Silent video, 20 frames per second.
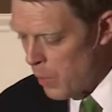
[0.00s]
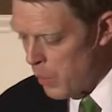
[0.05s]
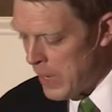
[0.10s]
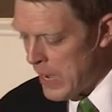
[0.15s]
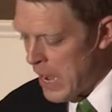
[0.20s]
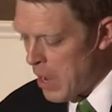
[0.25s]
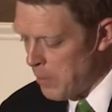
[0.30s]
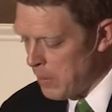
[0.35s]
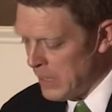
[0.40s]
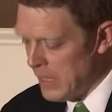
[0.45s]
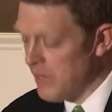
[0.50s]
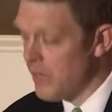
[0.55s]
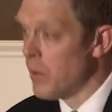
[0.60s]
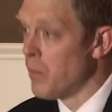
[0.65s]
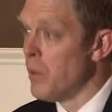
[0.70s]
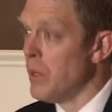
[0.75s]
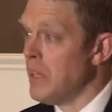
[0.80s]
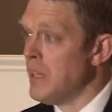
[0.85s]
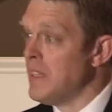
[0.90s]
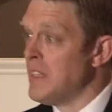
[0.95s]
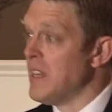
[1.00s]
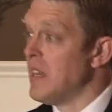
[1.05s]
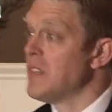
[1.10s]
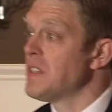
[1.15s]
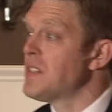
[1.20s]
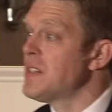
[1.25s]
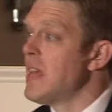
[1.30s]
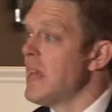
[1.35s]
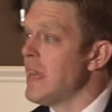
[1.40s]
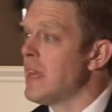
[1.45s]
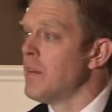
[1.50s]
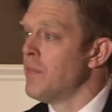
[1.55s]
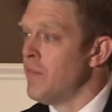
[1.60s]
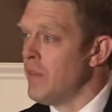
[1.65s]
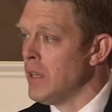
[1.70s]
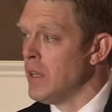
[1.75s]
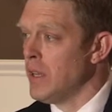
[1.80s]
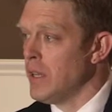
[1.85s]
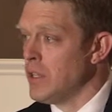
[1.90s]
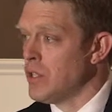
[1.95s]
We now believe it really does take a
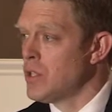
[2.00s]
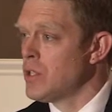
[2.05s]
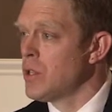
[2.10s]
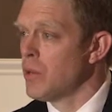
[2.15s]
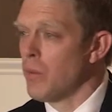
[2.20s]
village